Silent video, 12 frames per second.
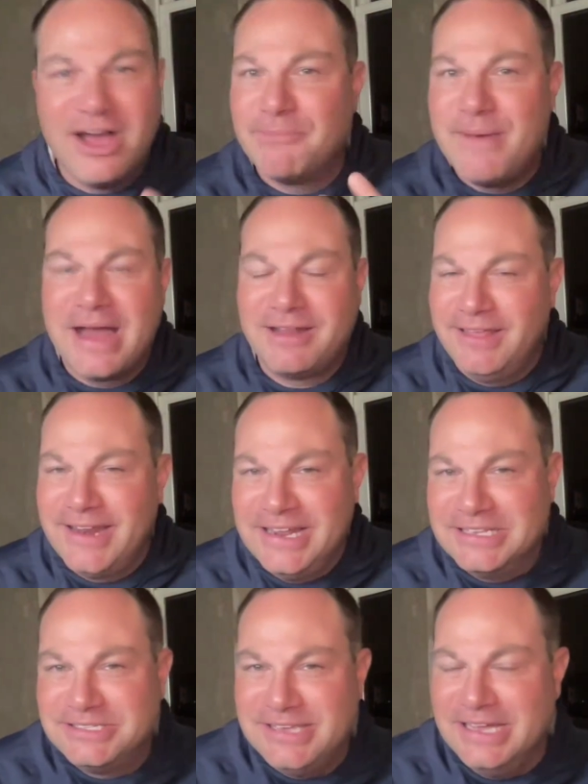got back to the
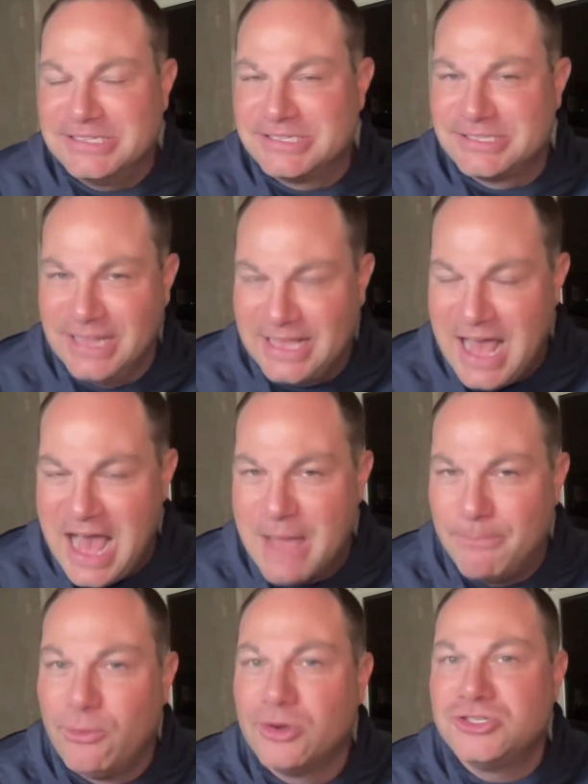United States, like I
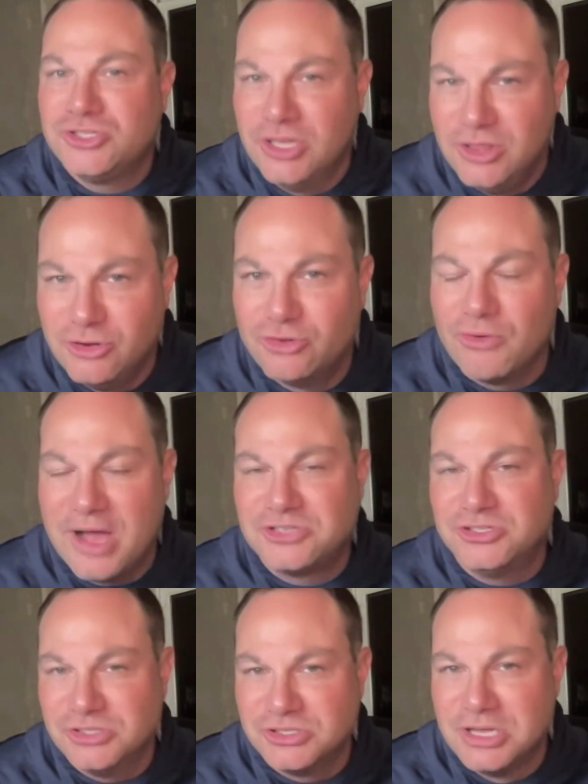pushed in new
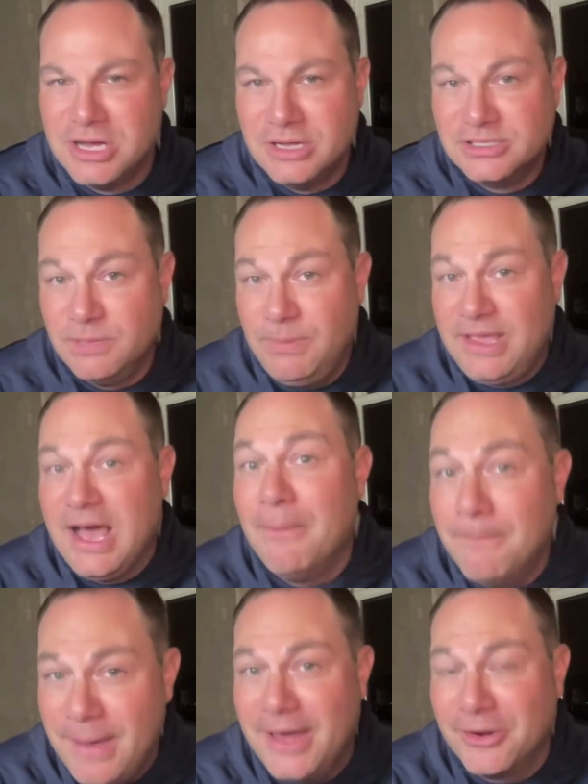directions to
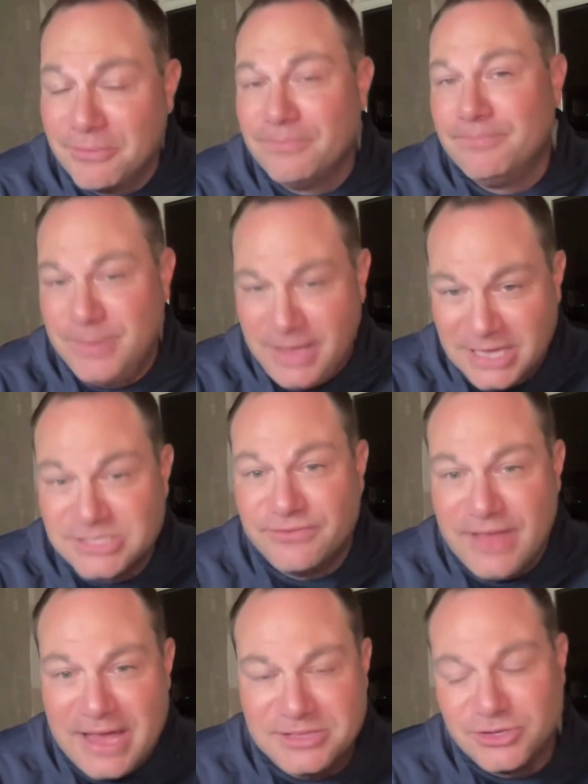become better because of that.